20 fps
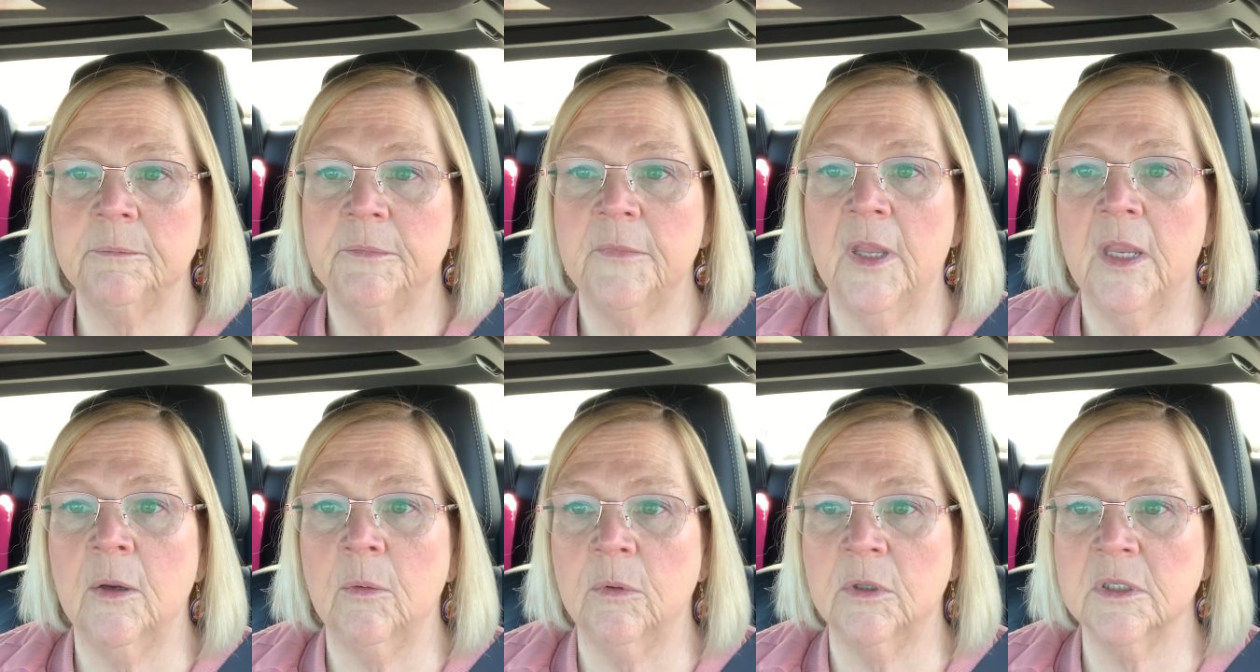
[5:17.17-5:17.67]

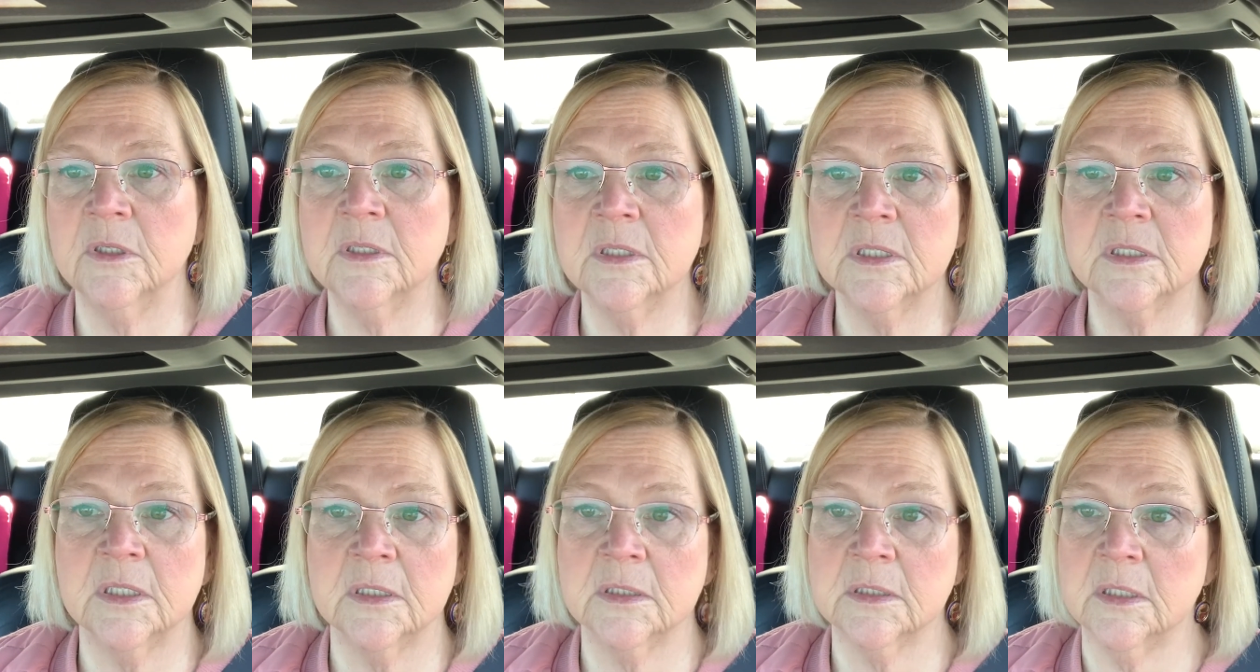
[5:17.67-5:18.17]
it will
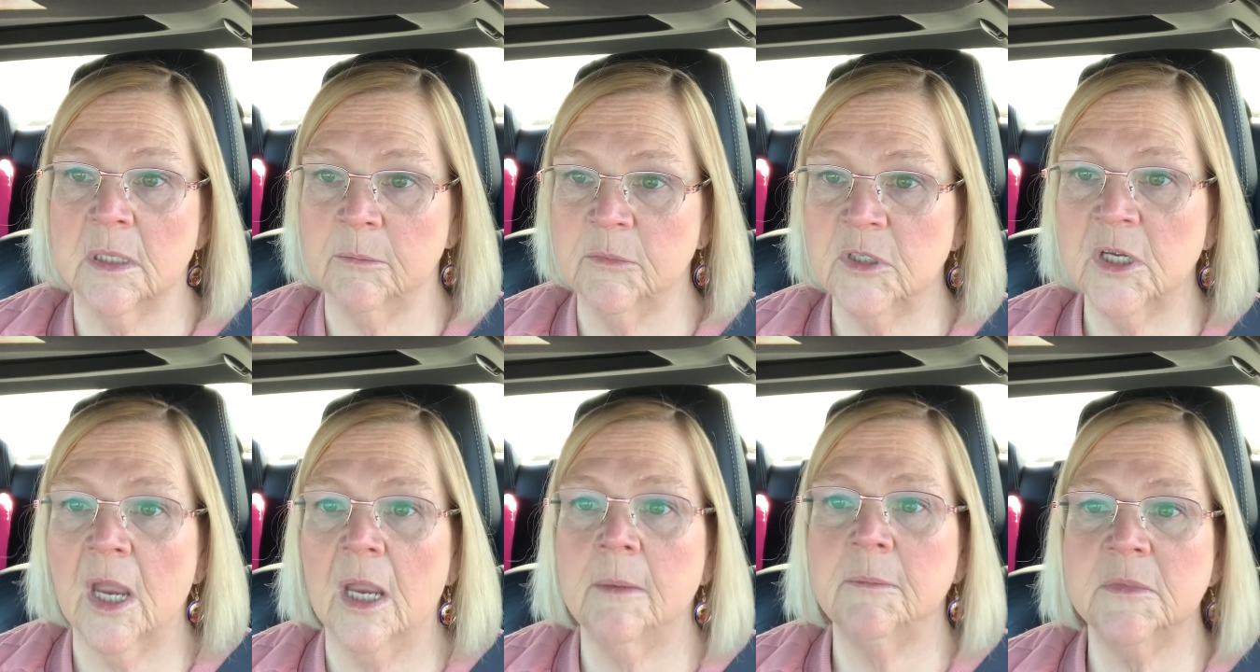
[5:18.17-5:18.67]

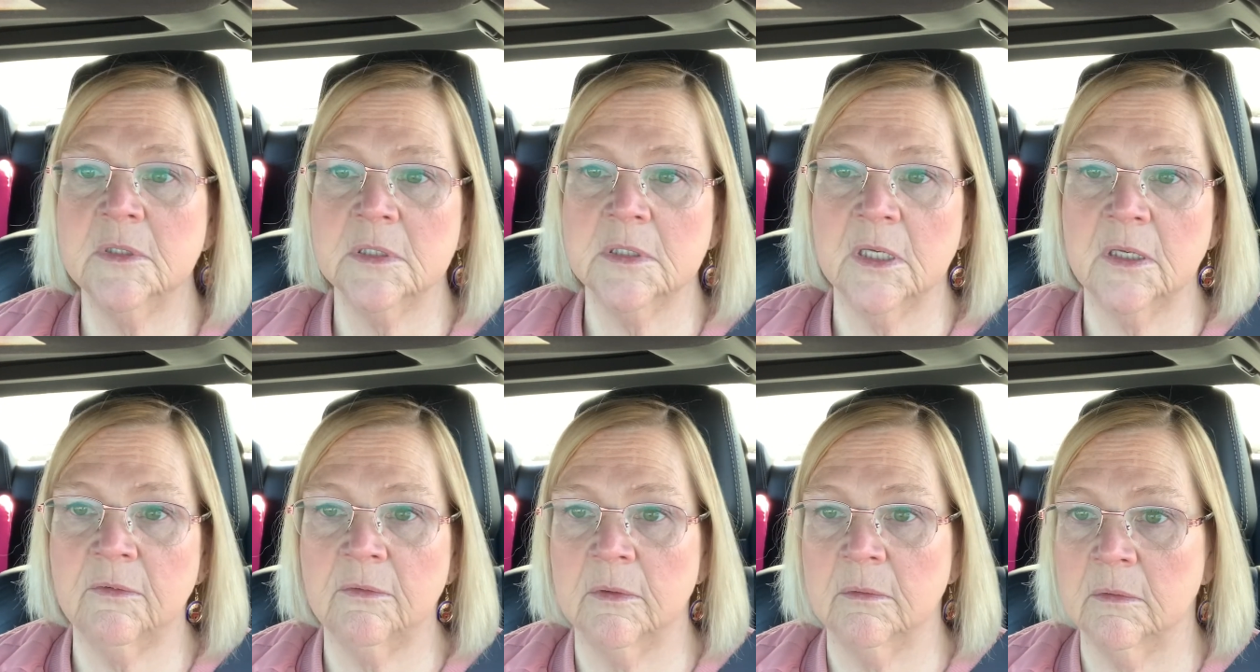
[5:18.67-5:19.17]
sometimes
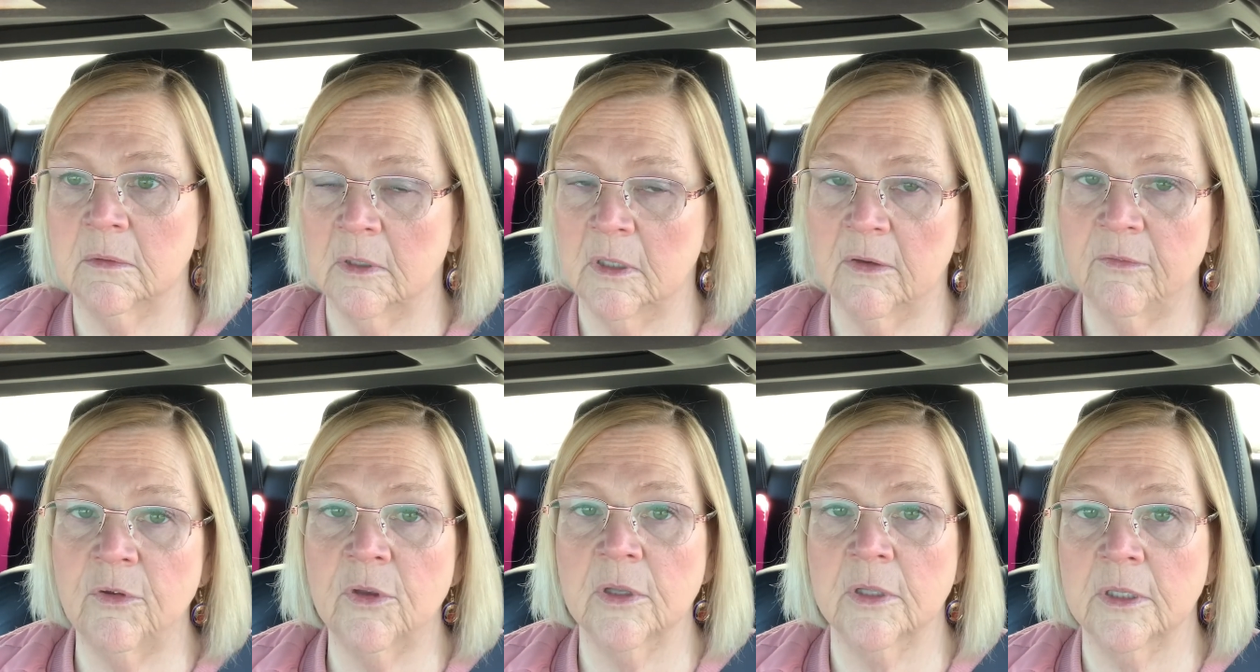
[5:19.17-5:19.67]

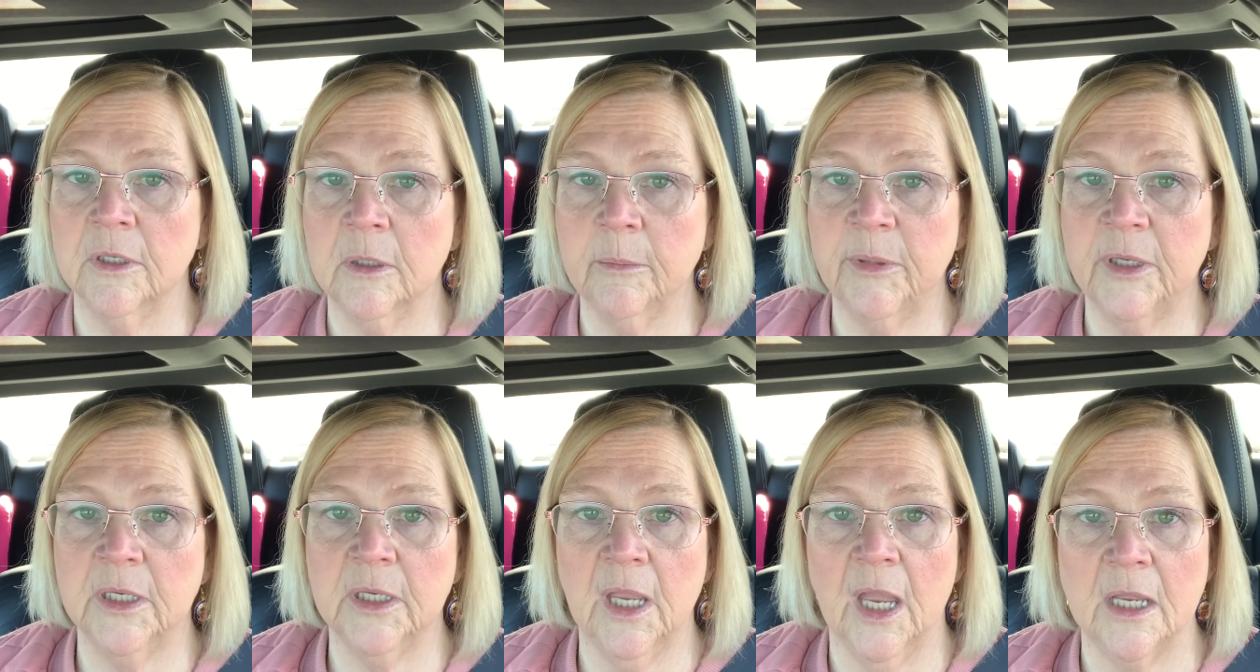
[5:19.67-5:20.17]
give you a little
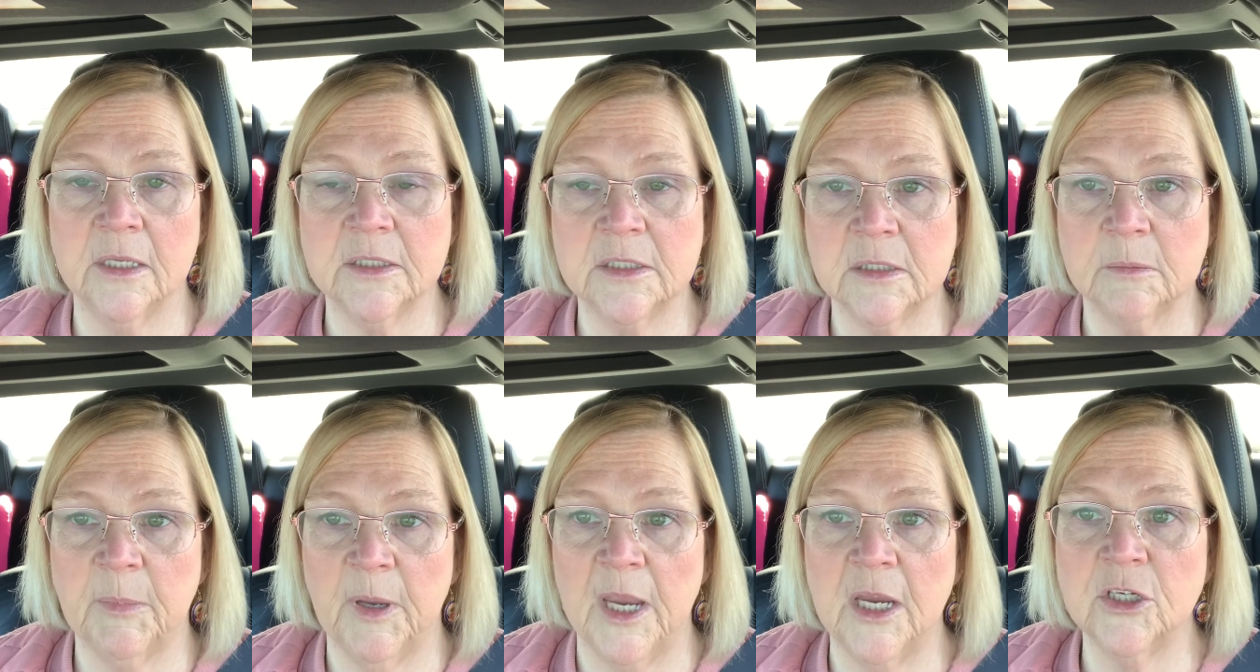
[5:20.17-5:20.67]
bit of
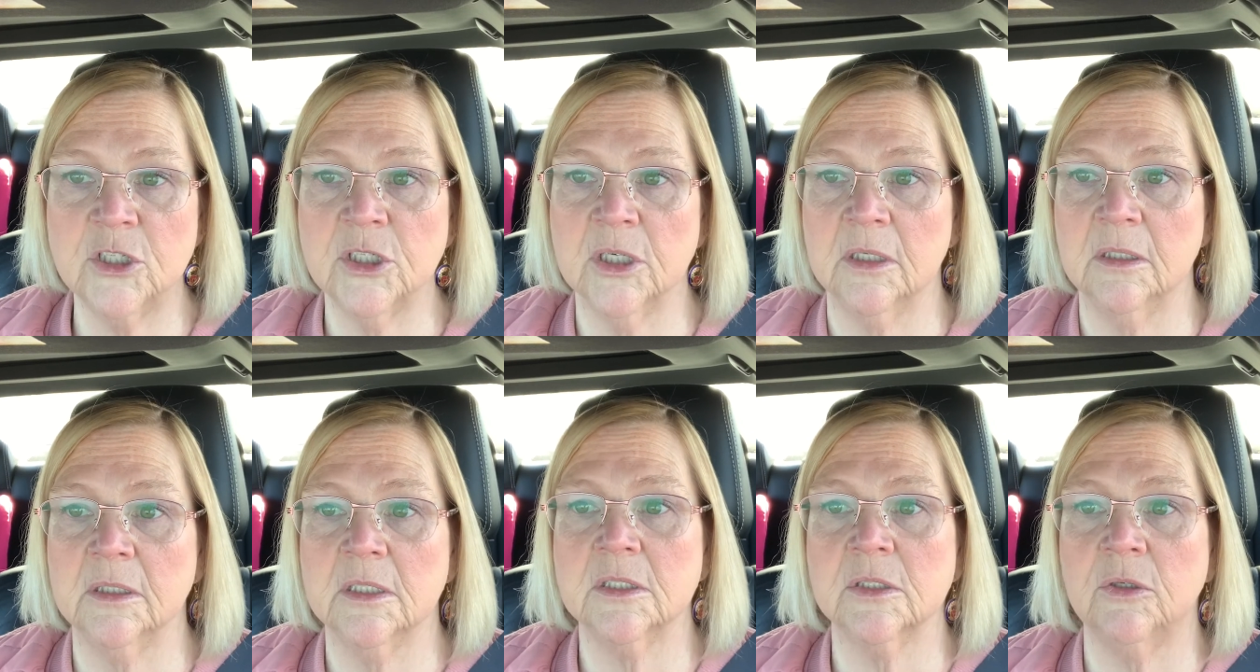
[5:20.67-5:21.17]

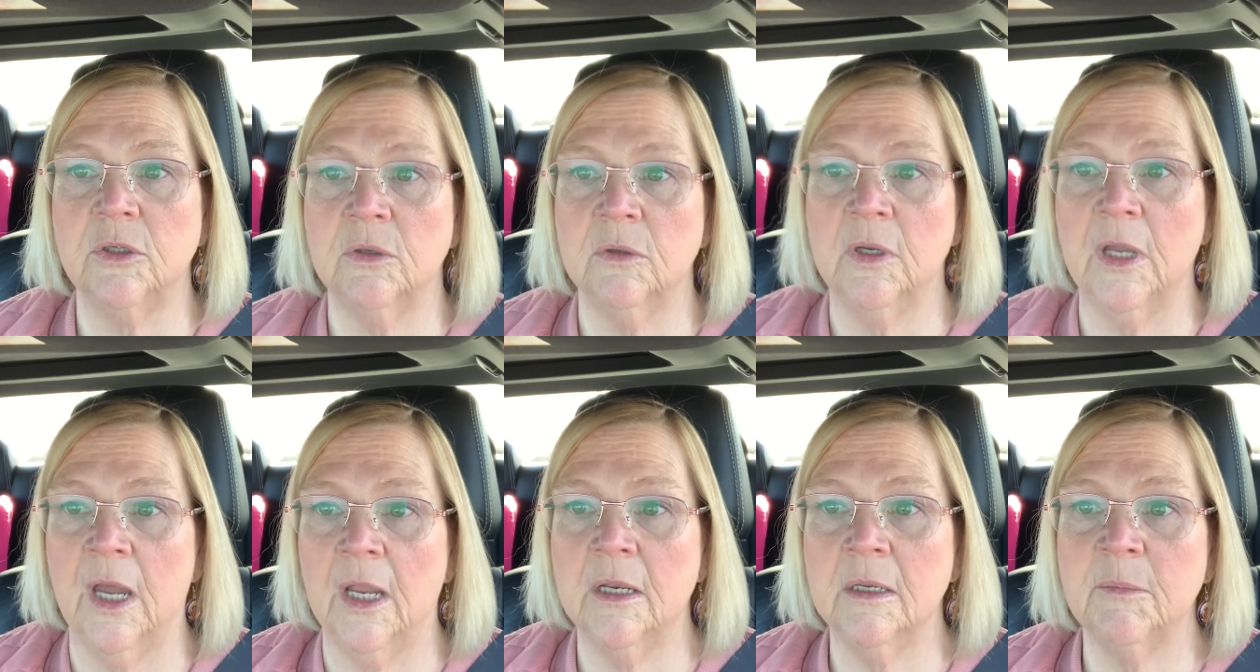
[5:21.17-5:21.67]
constipation. So you
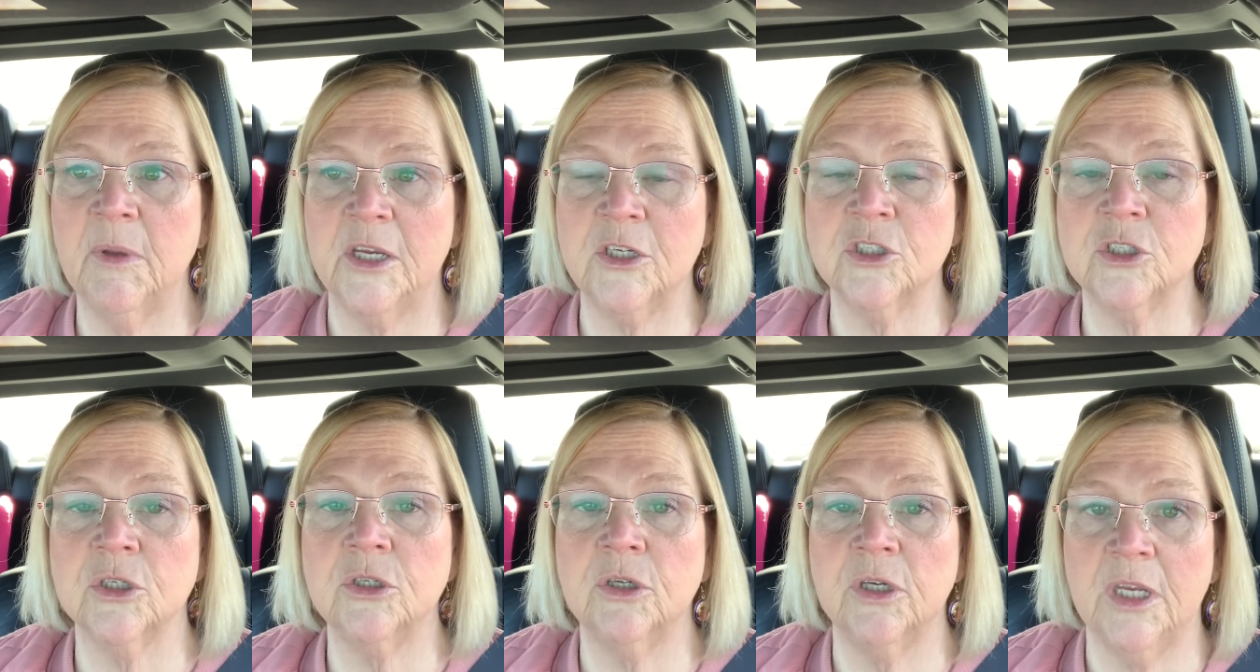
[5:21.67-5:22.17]
got to make
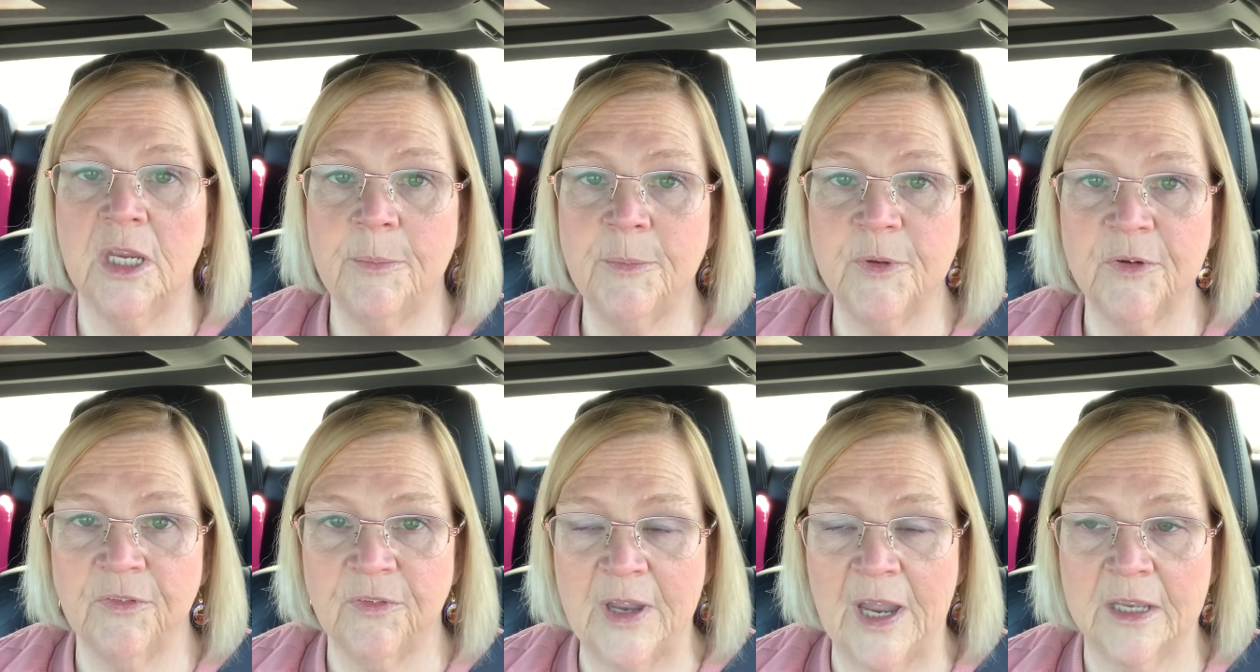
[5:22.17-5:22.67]
sure you keep
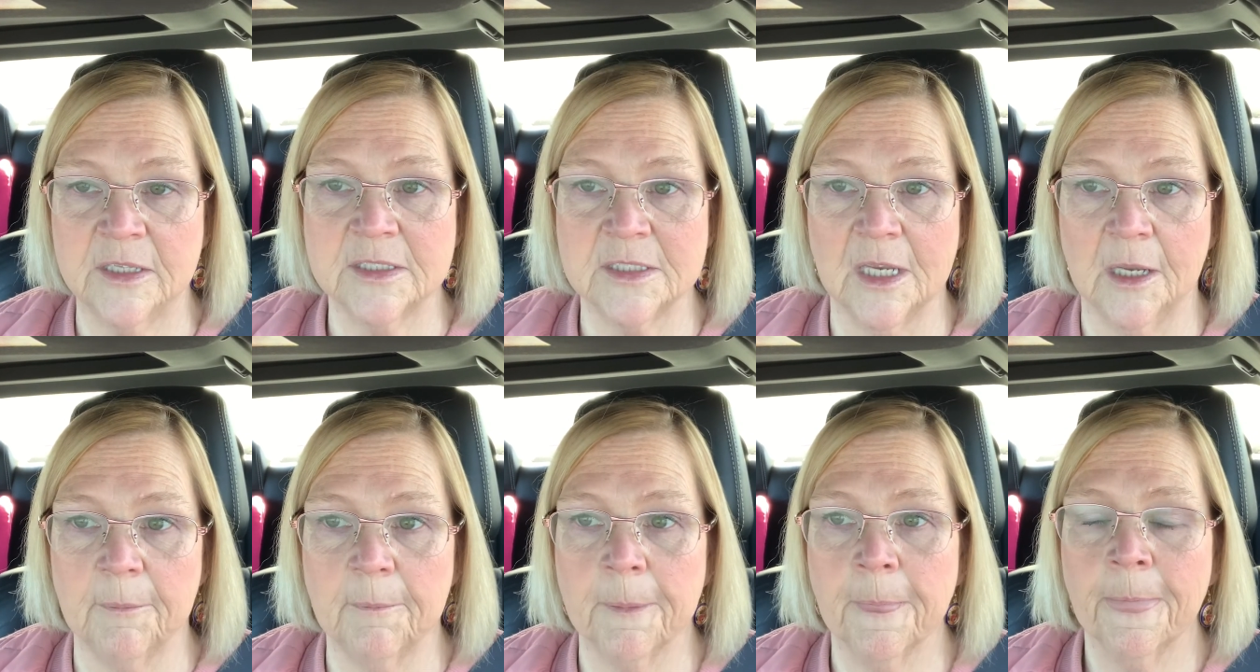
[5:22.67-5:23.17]
your fats
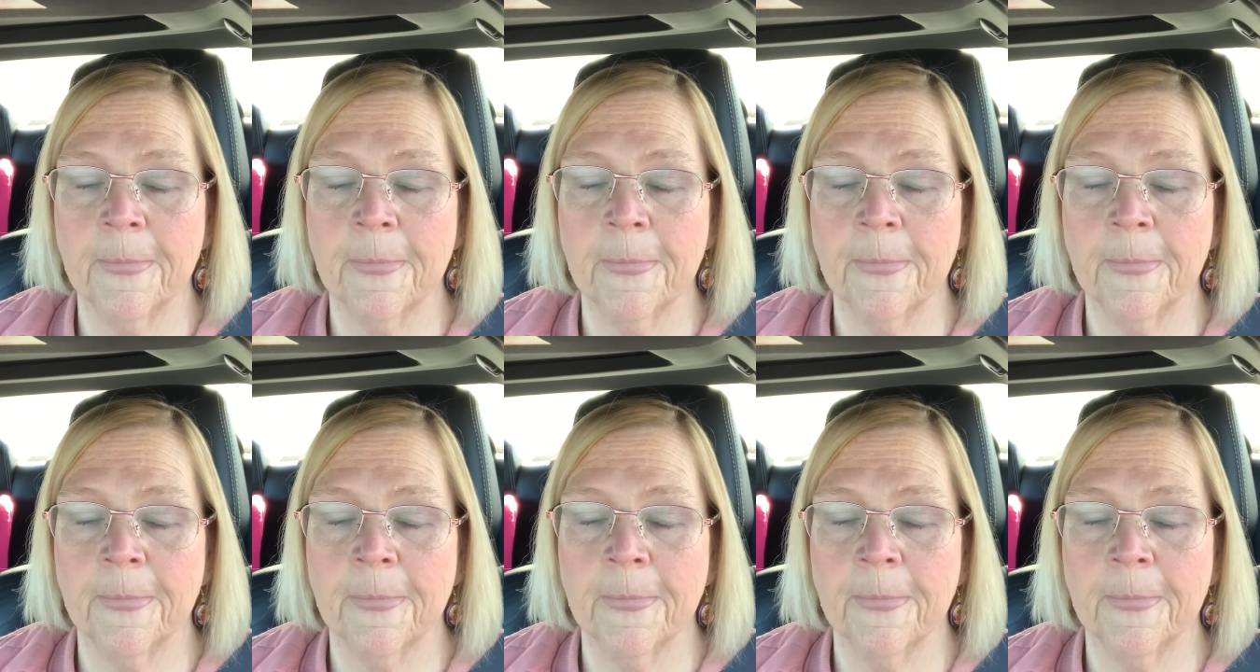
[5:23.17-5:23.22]
up.